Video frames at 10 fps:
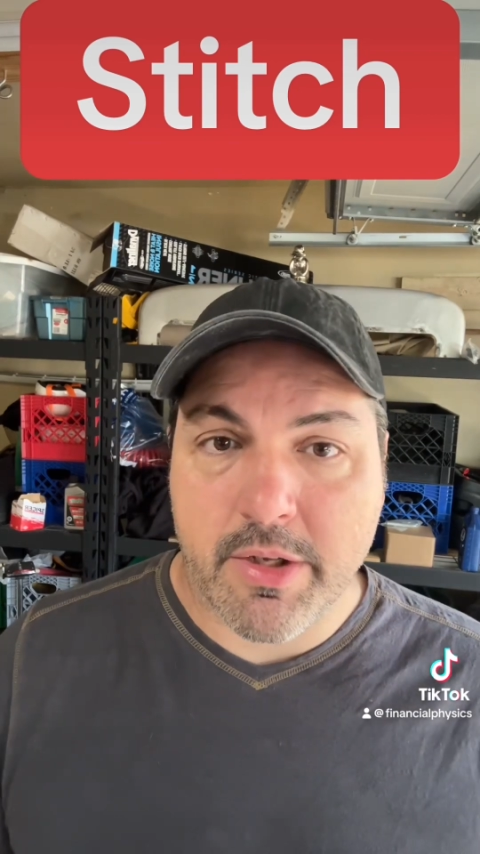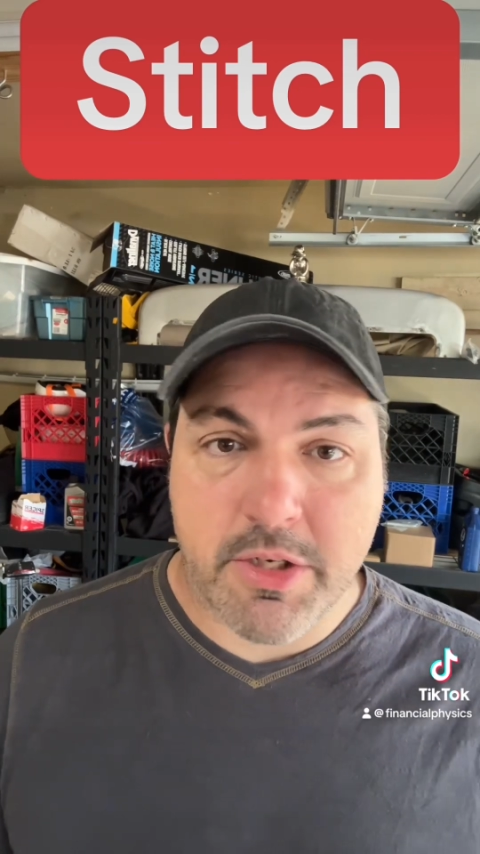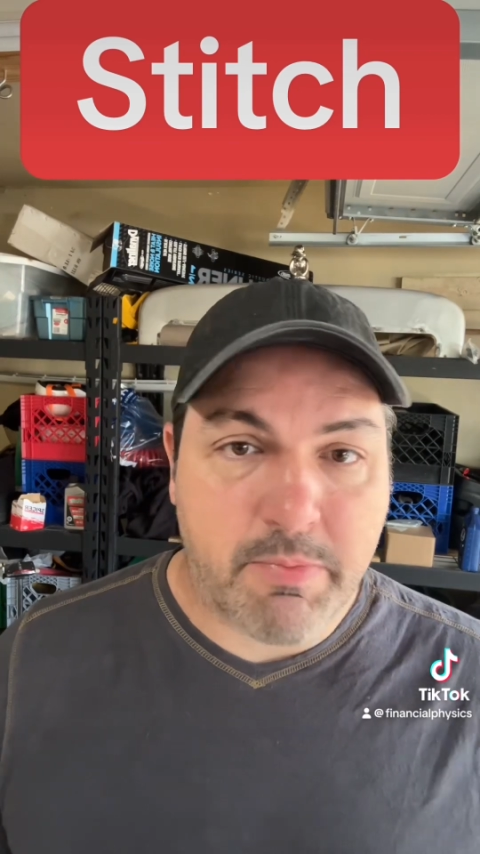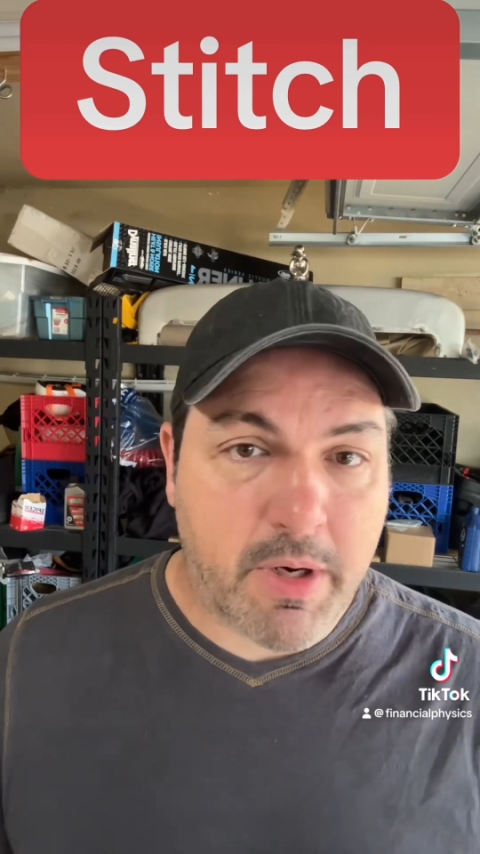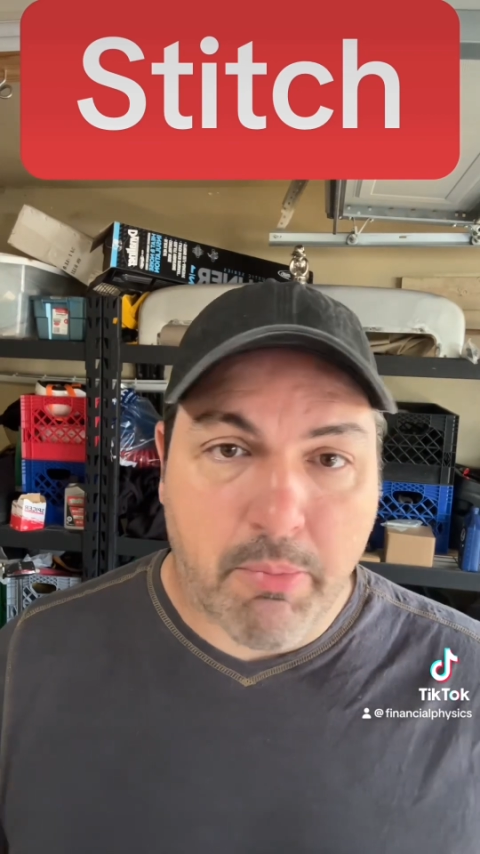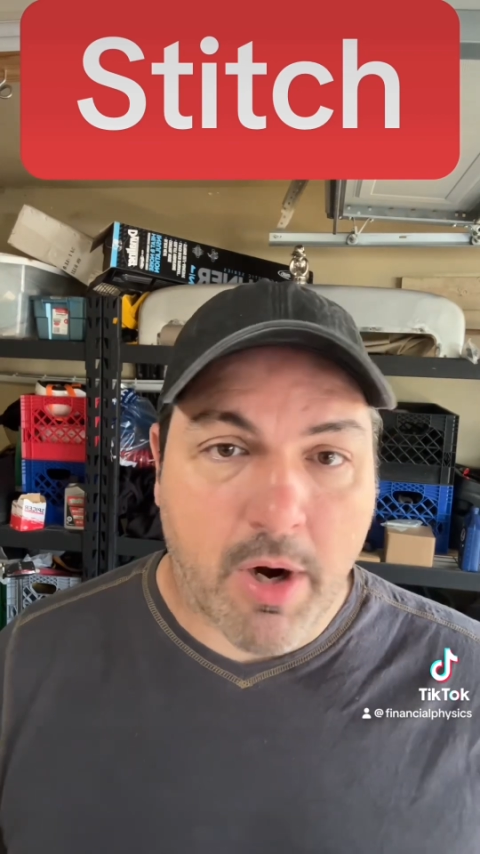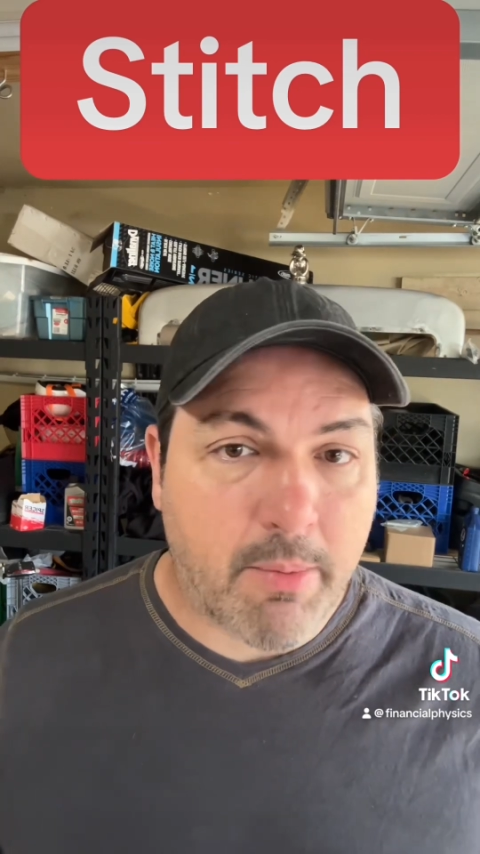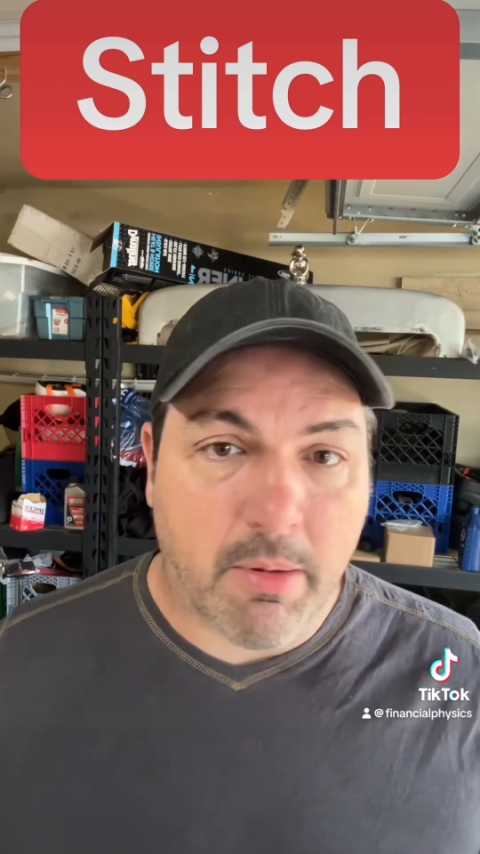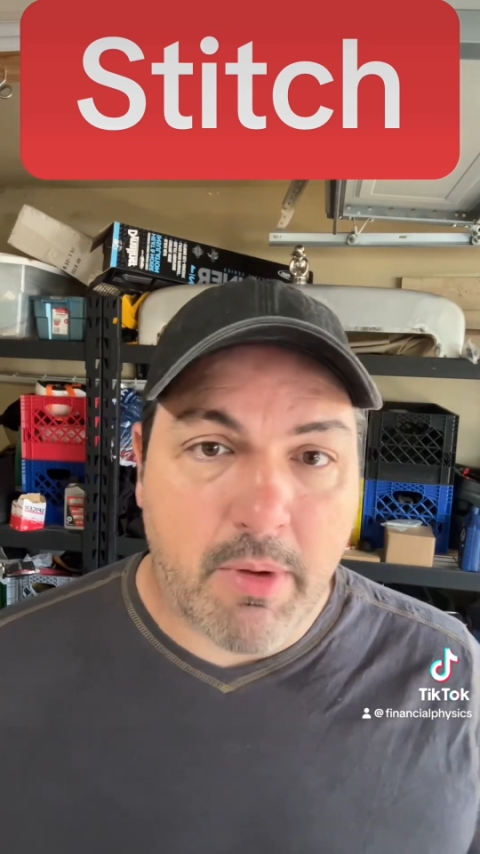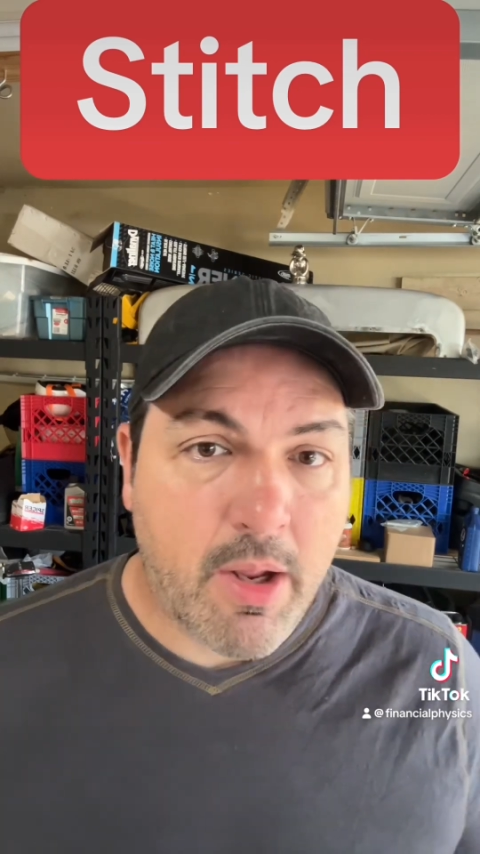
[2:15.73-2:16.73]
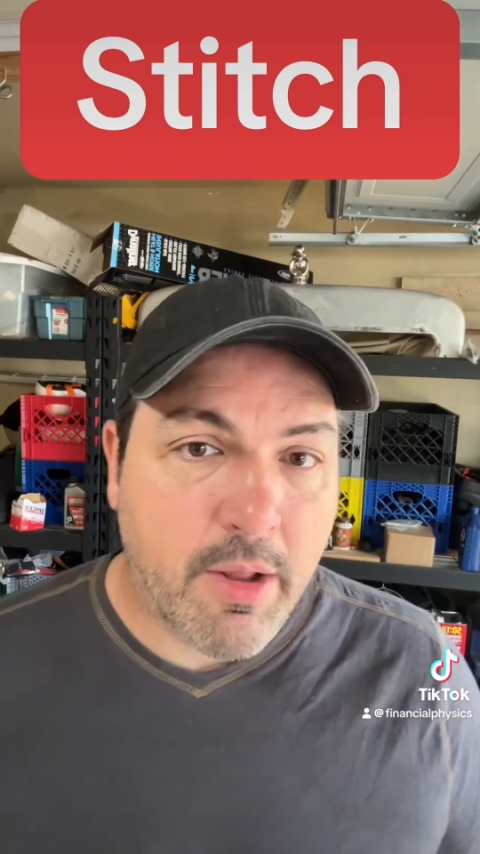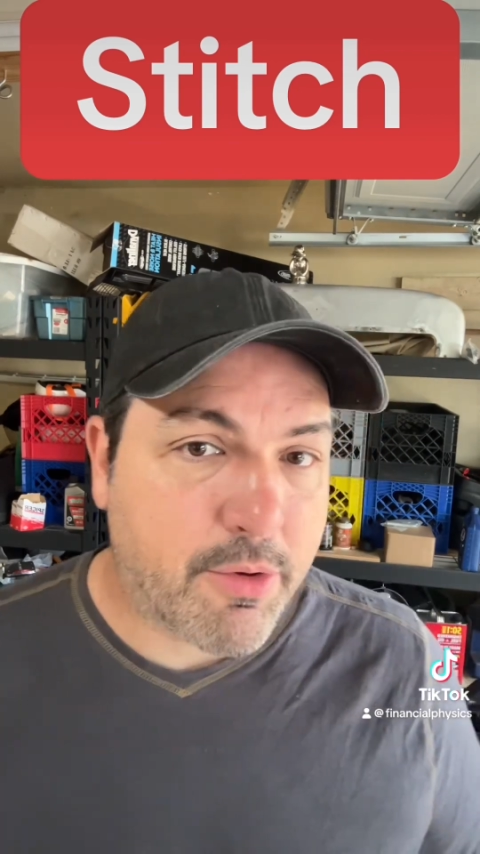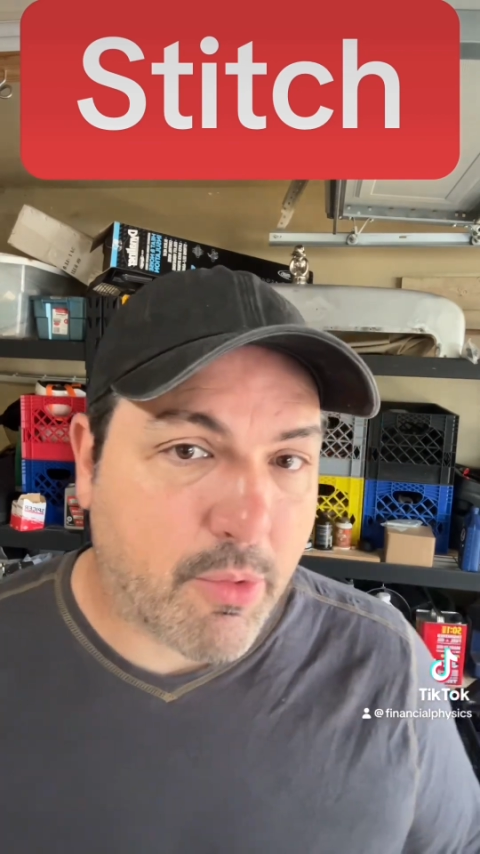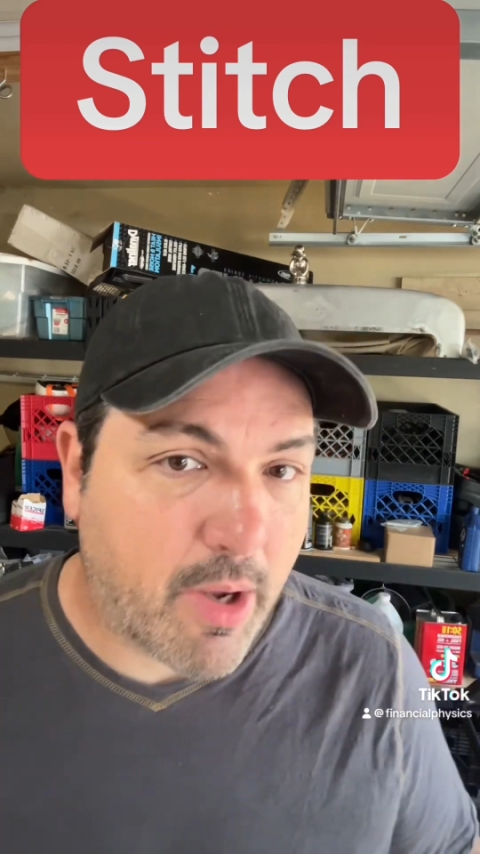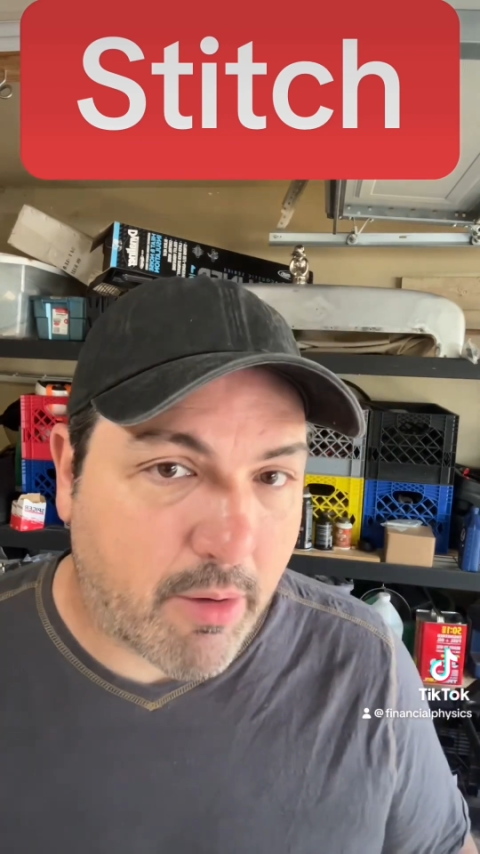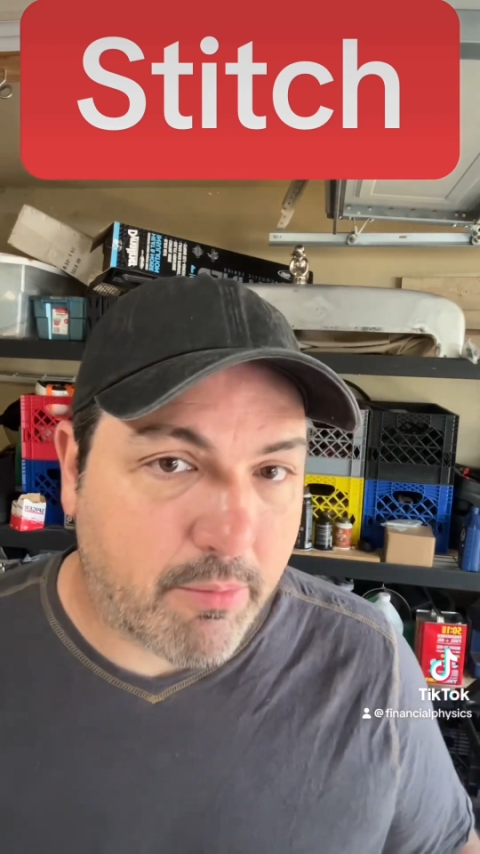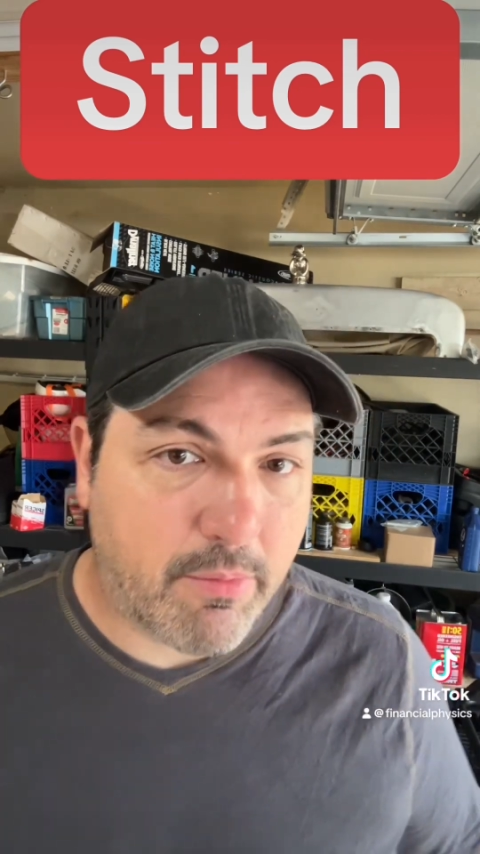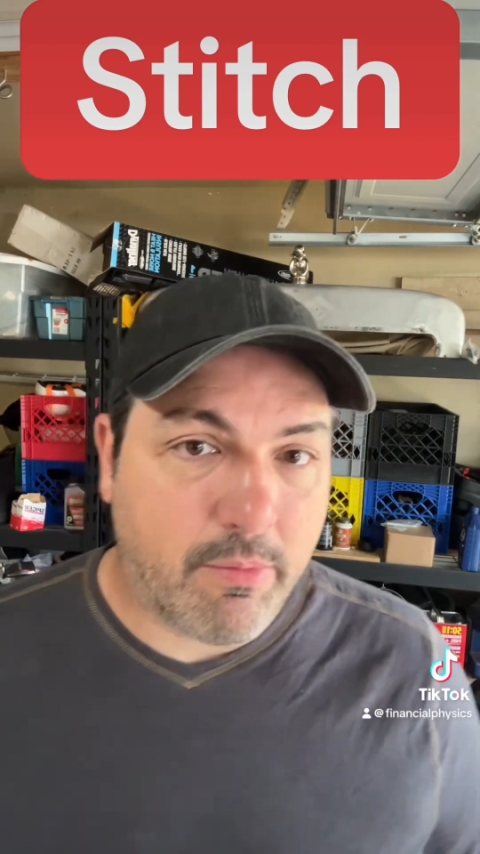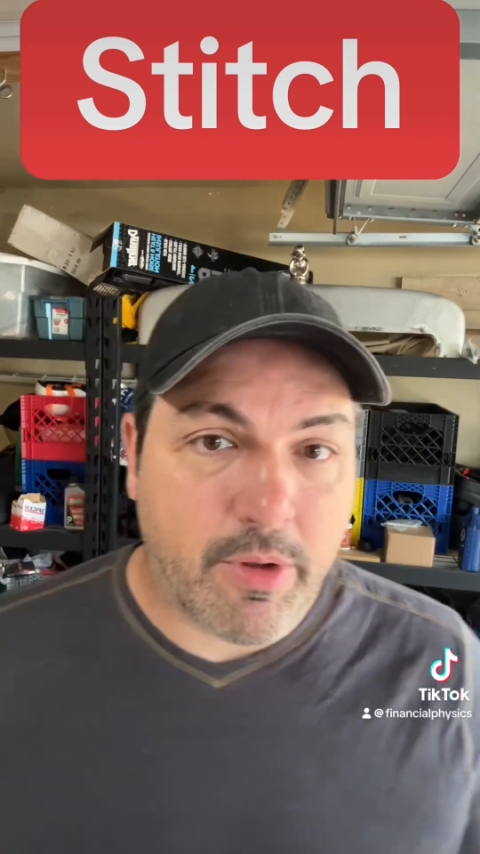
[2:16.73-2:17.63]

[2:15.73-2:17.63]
This has been a problem throughout,